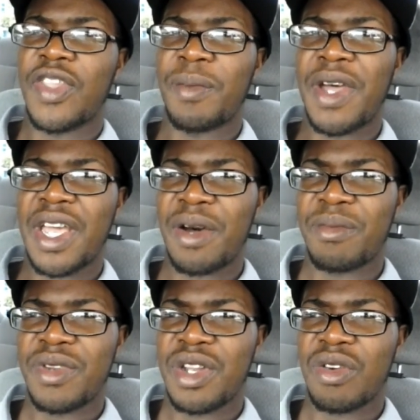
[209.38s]
they may
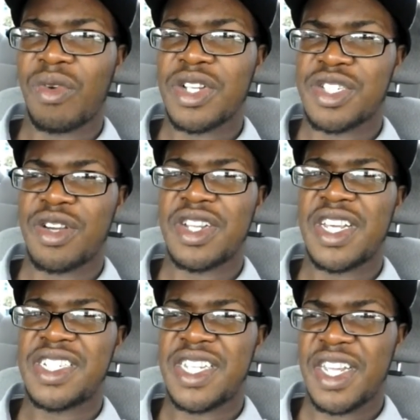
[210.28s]
come into your restaurant and
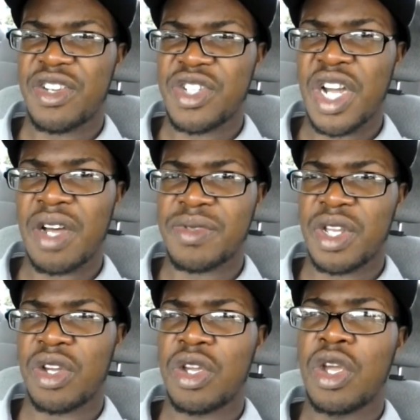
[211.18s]
they take your job,
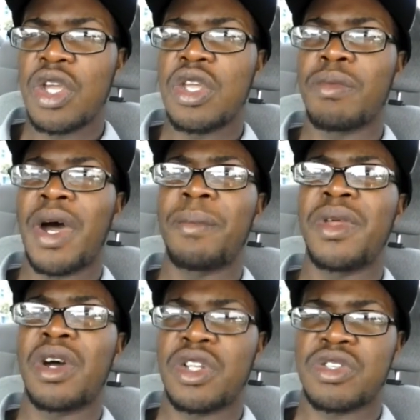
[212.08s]
so you might
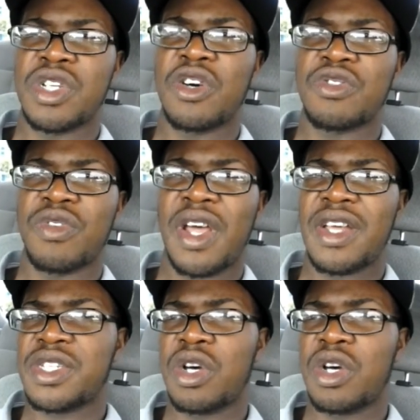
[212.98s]
be on your toes for that.